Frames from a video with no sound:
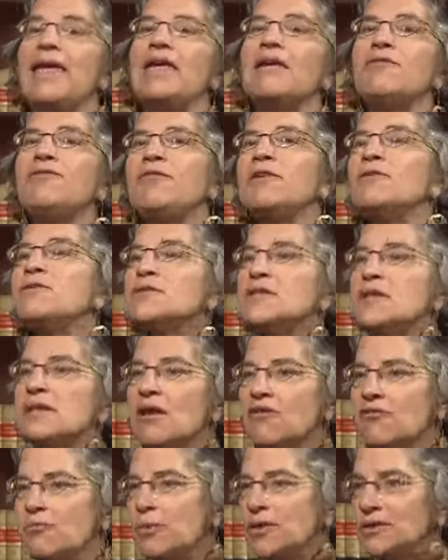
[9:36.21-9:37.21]
if there is
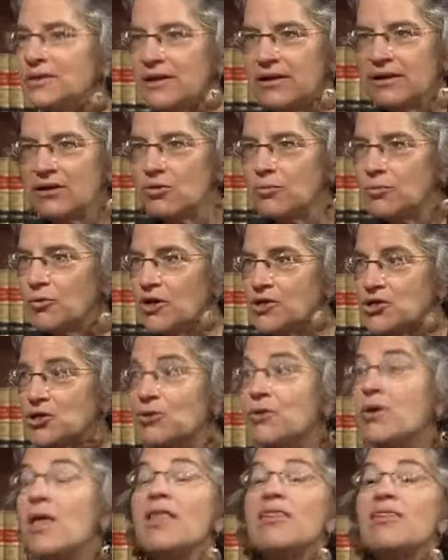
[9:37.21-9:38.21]
enough political
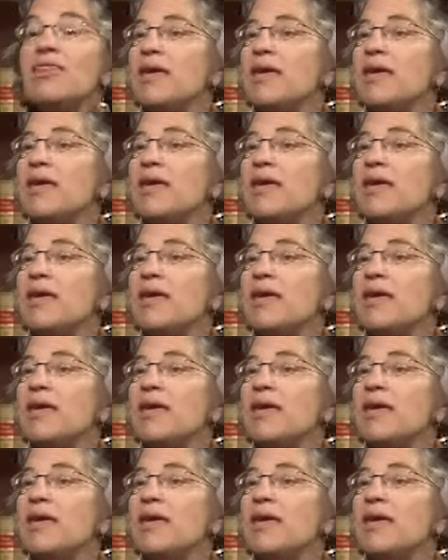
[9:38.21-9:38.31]
pressure,